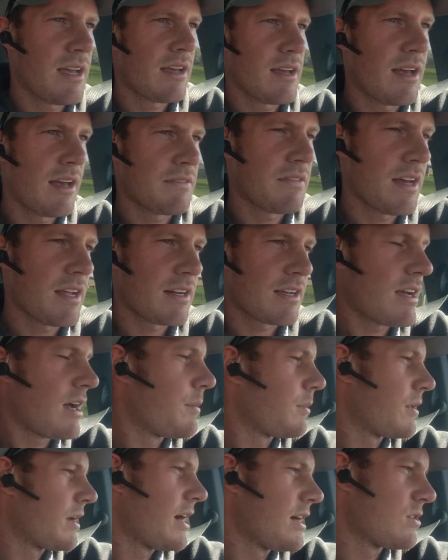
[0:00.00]
I've got a
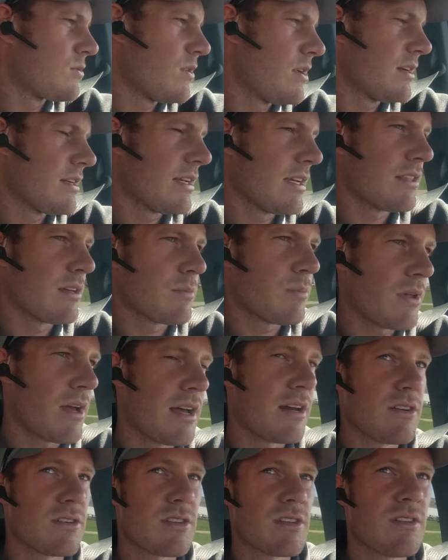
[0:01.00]
couple guys wanting to get their
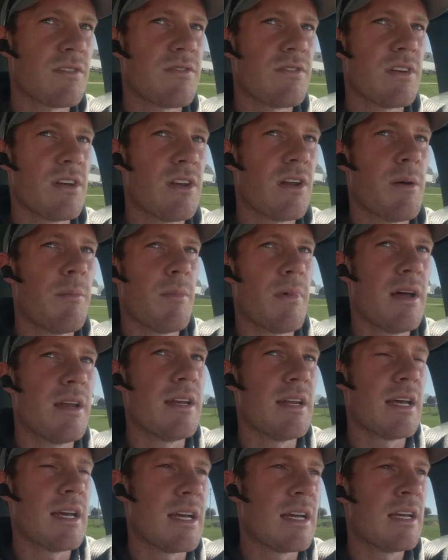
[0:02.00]
planters in their field on
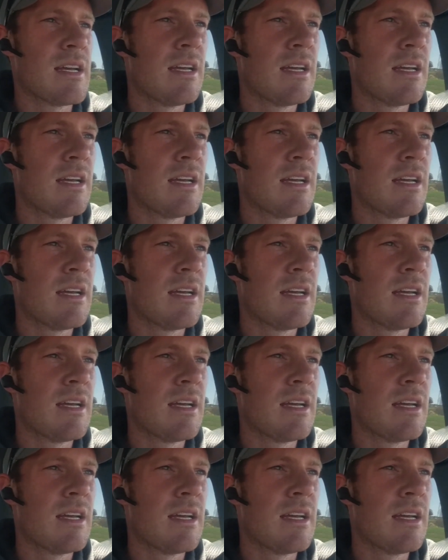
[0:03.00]
Monday.